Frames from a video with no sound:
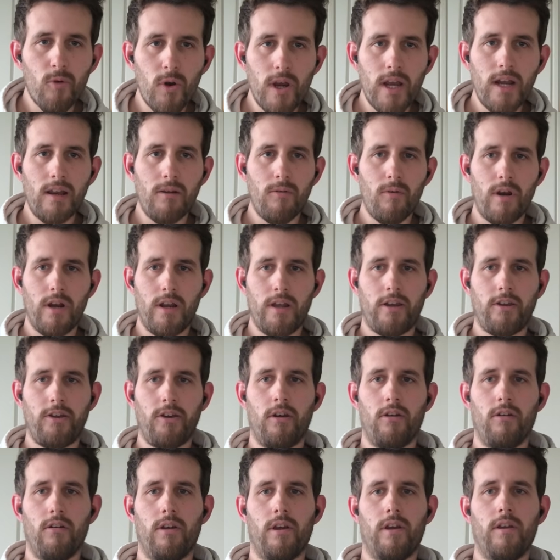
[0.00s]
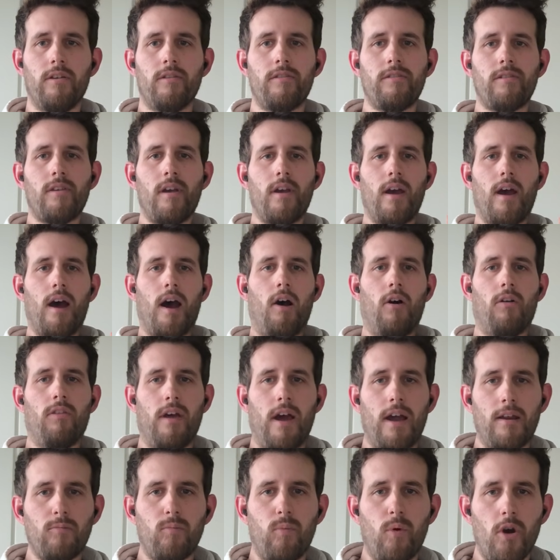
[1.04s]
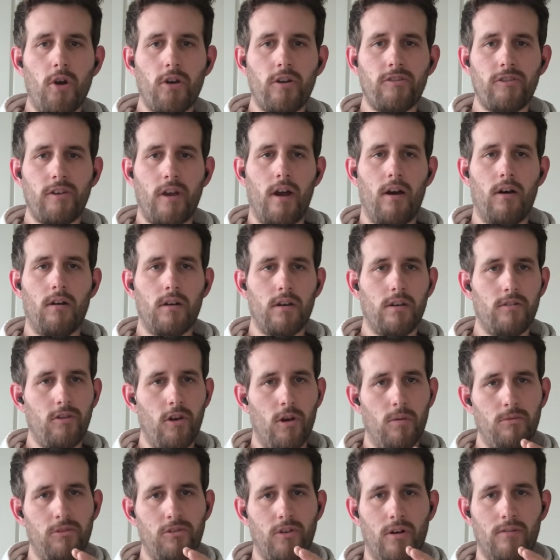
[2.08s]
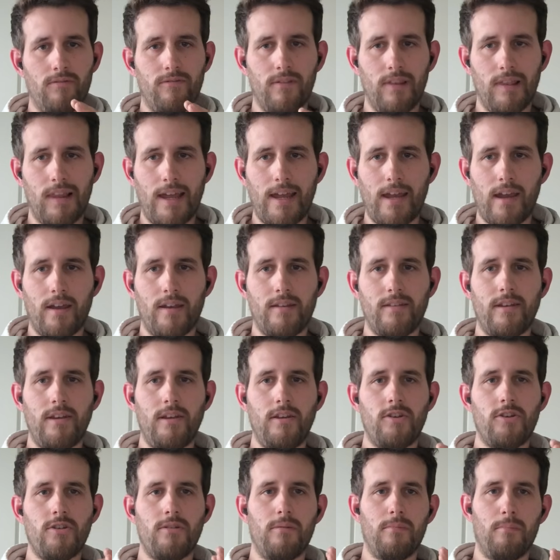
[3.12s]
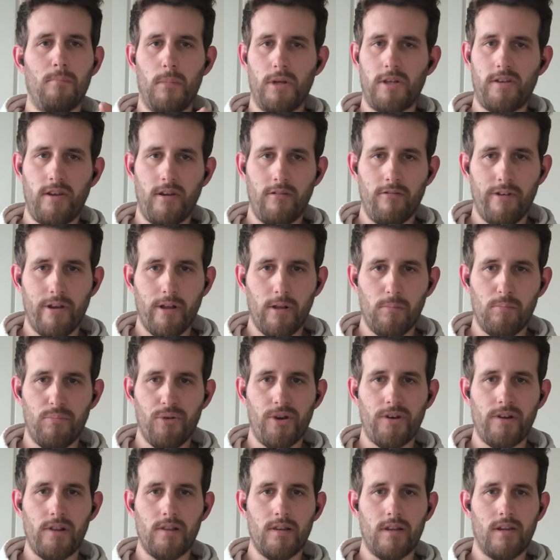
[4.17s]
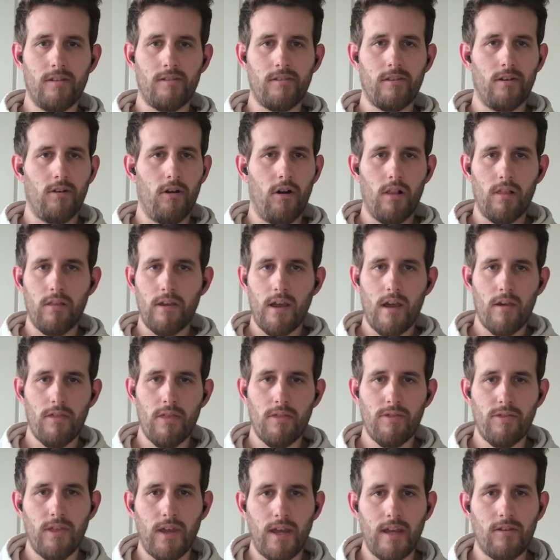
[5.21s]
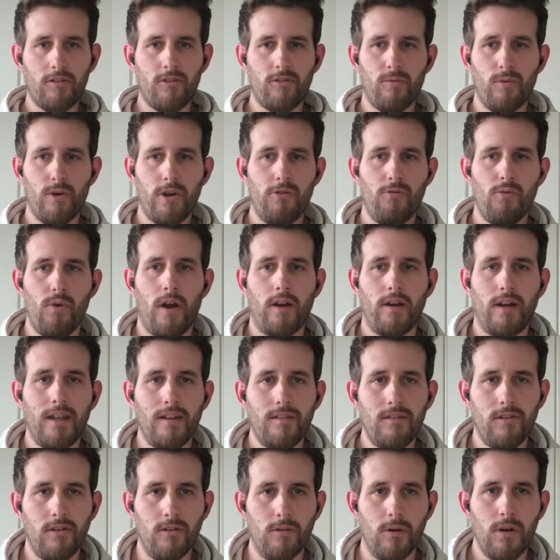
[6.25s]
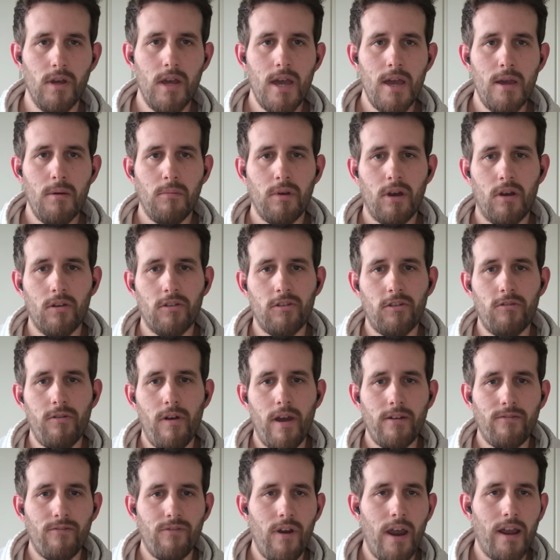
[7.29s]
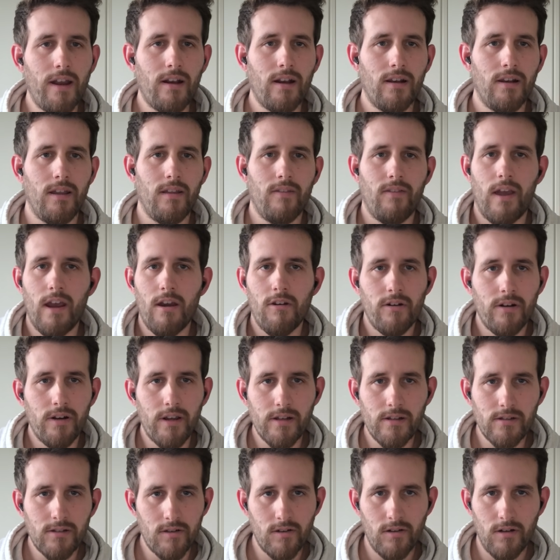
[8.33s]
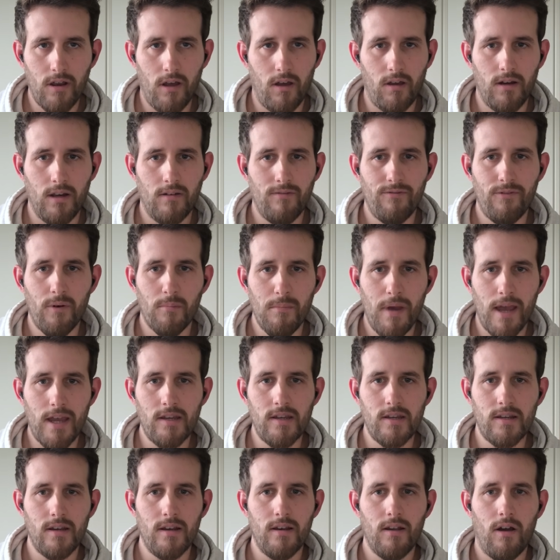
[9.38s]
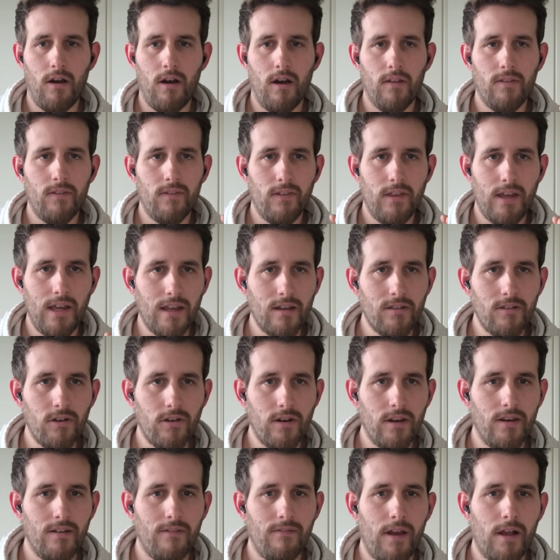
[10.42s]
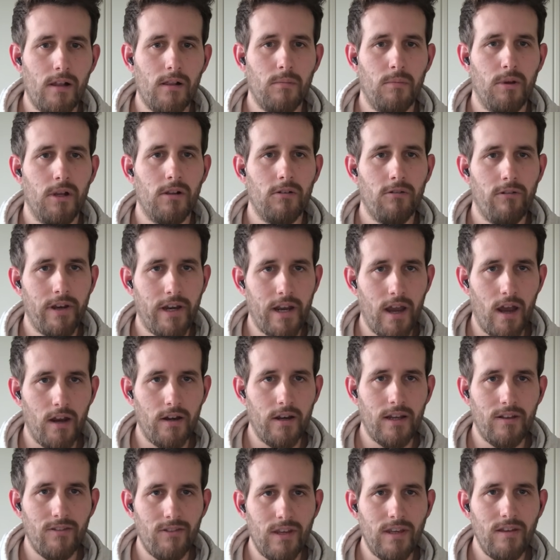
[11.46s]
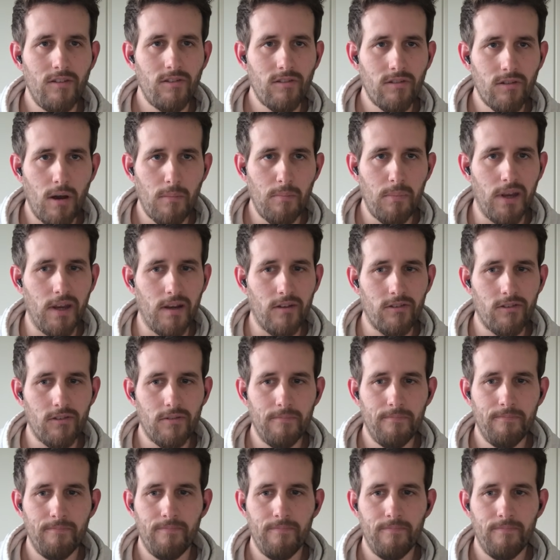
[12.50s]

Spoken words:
really curious how that works out in terms of layer adhesion, material brittleness and all the other things we run into. Because quite frankly, there are little to none information on the internet available regarding these topics.